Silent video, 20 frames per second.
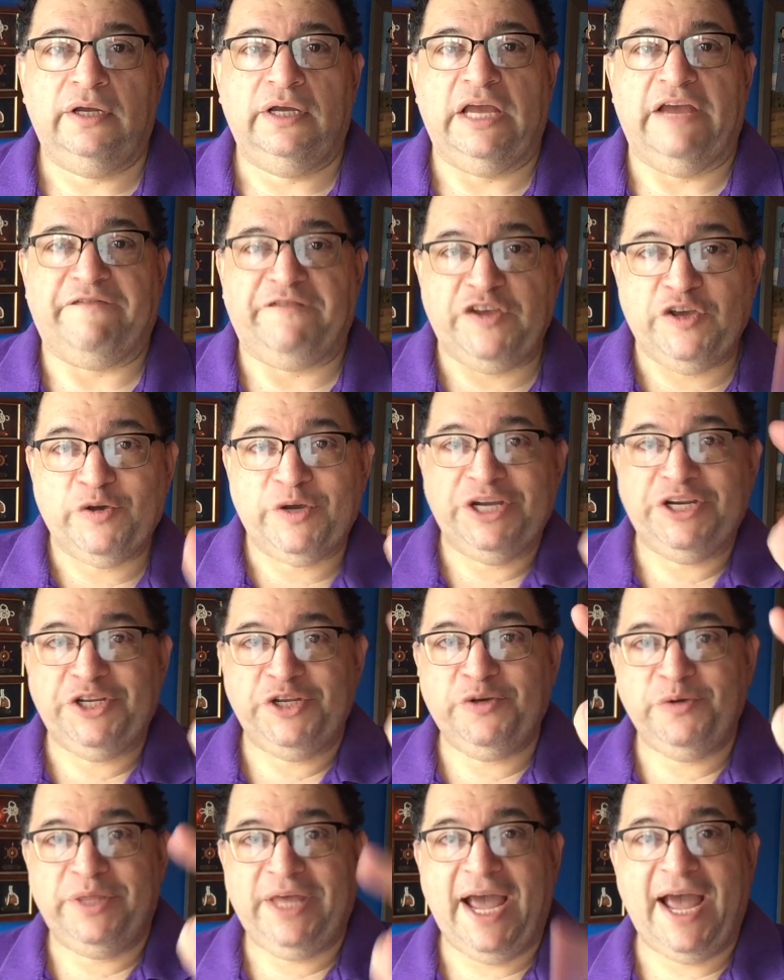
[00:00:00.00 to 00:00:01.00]
If you can
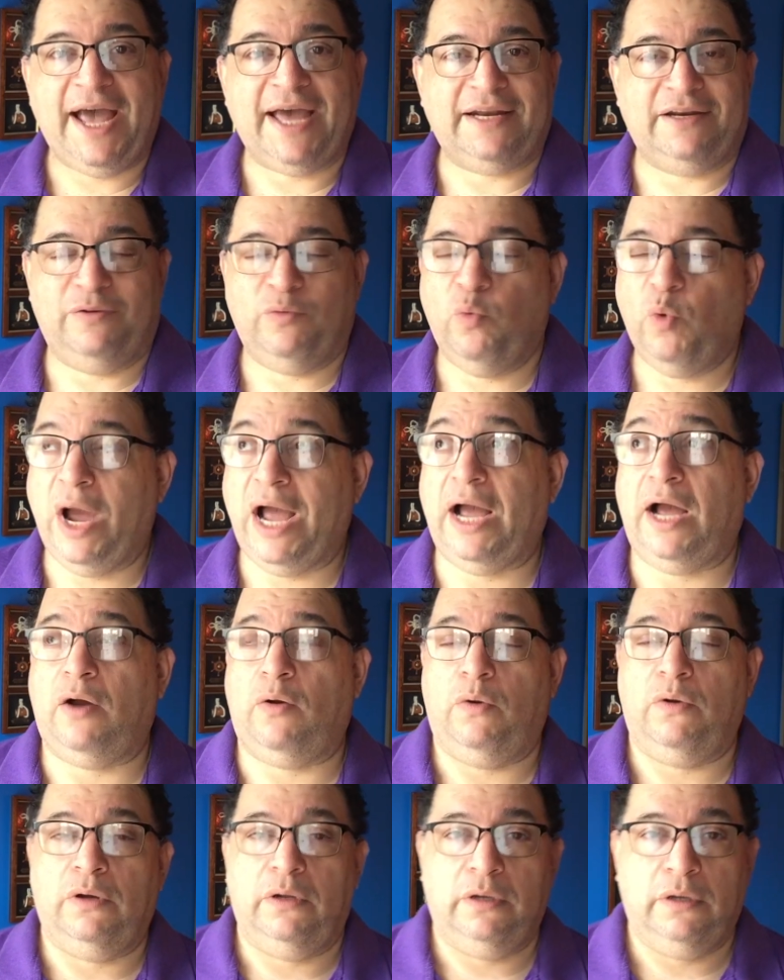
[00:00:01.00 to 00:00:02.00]
do that,
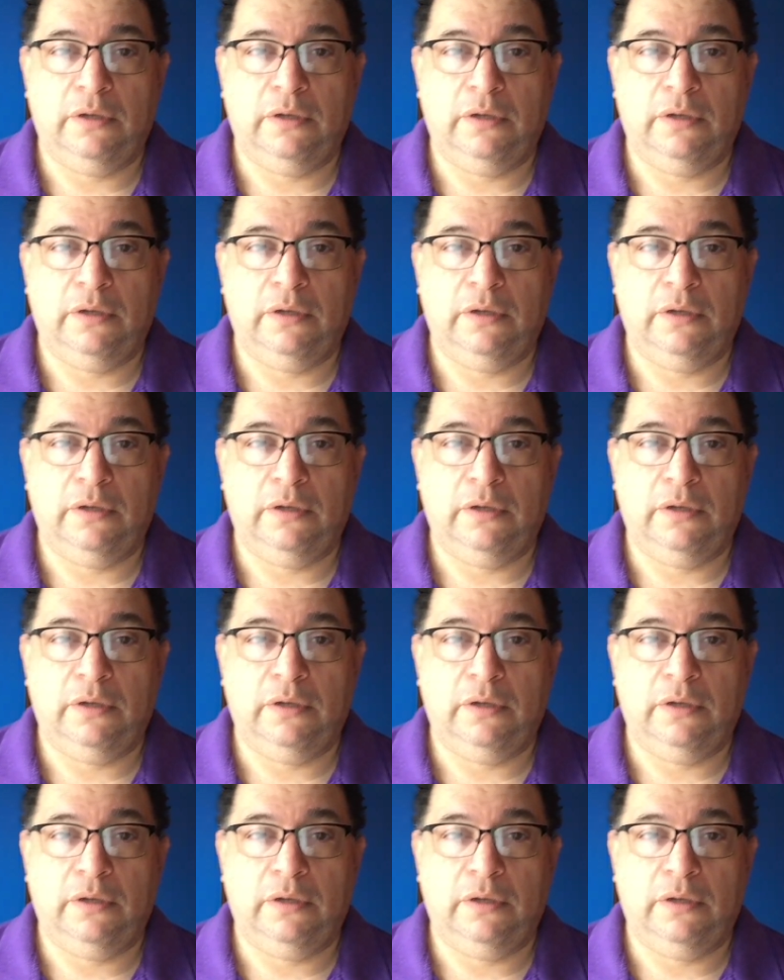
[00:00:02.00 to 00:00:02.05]
wow.